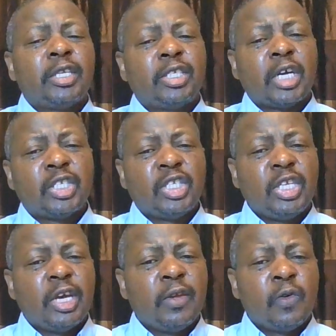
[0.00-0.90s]
a church
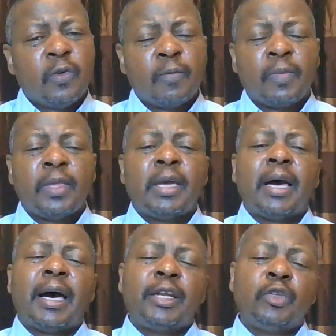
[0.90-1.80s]
near you,
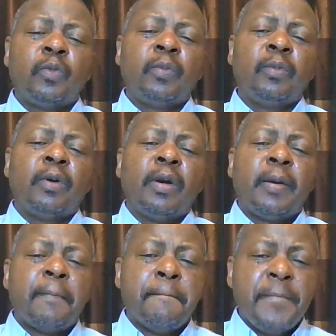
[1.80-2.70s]
and you
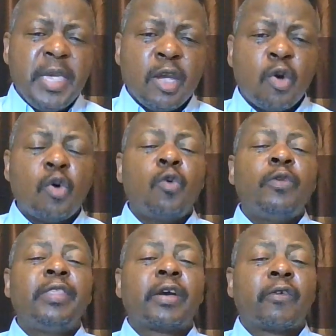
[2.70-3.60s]
mingle
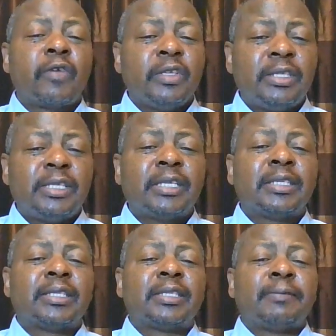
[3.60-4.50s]
with the
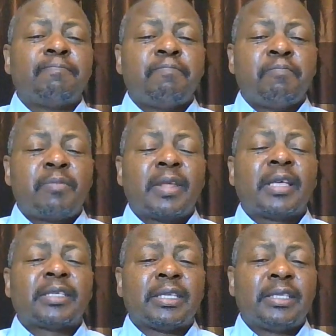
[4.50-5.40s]
Christians,
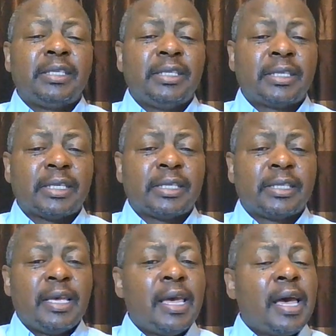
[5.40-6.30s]
brothers and
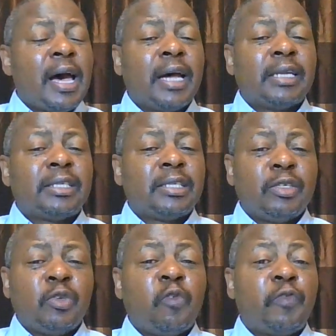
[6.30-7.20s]
sisters, and
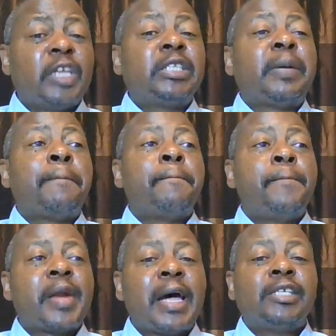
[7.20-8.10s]
you'll find a
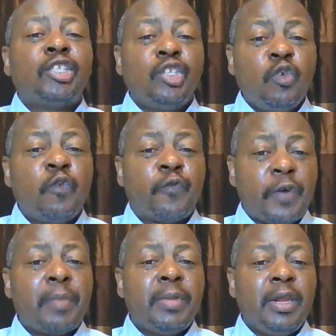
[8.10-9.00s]
brand new
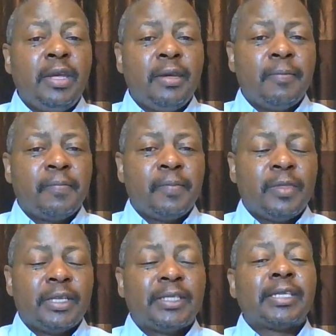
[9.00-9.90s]
family
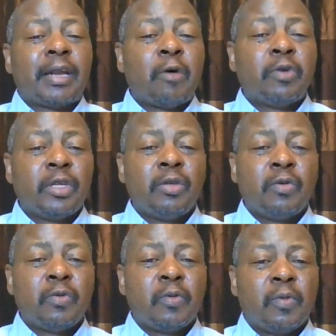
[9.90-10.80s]
surrounding
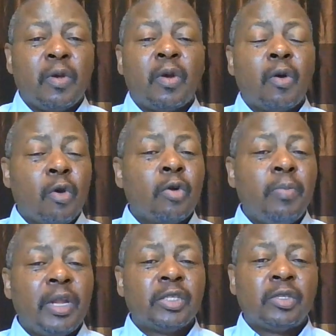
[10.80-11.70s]
you.
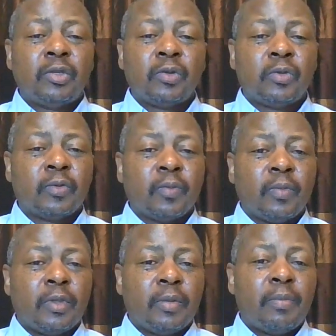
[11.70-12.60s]
God bless you,
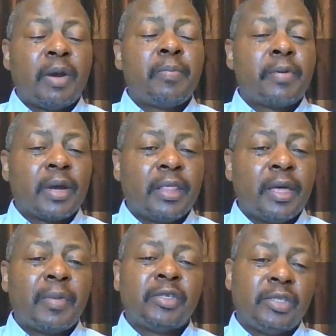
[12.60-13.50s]
my
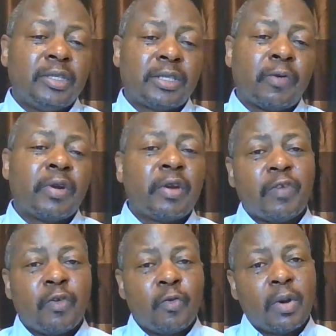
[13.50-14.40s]
brother, my sister,
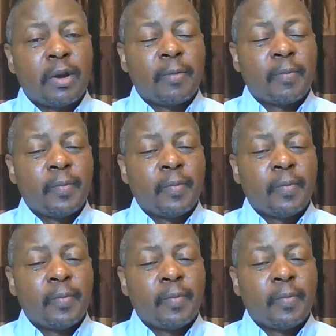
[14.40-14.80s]
wherever you are.